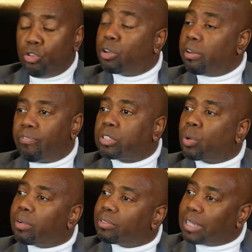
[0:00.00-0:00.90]
You can affix
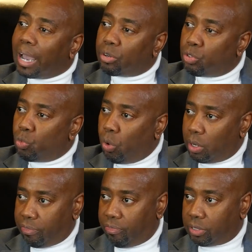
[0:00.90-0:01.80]
whatever title you
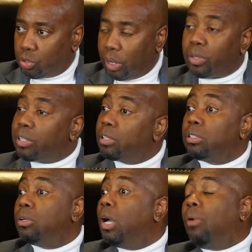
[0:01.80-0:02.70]
want to affix to. I really
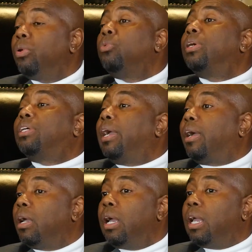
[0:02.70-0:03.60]
wouldn't
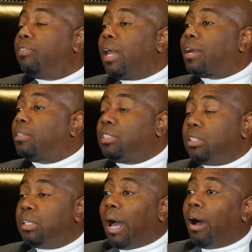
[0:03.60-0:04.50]
care if a lot of
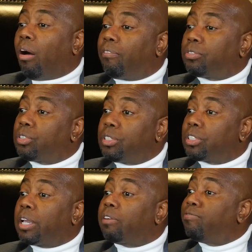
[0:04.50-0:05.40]
the DEI officers in the
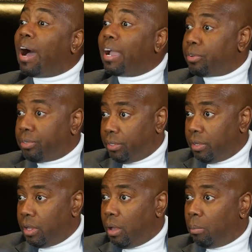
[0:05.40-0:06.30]
state are fired.
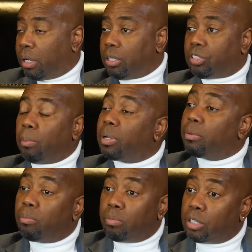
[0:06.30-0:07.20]
Because some of
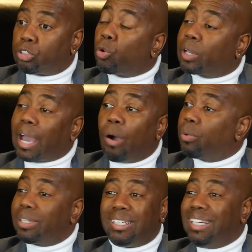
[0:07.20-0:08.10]
them, they're so
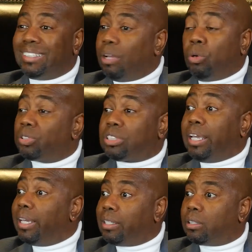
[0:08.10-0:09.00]
cowardly, they won't
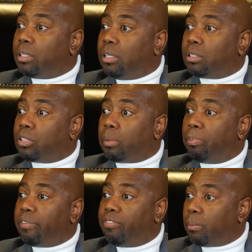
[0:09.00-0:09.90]
say anything to the
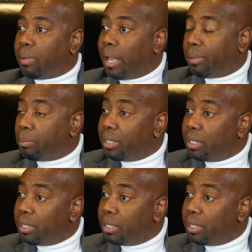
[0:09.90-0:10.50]
benefit of Black people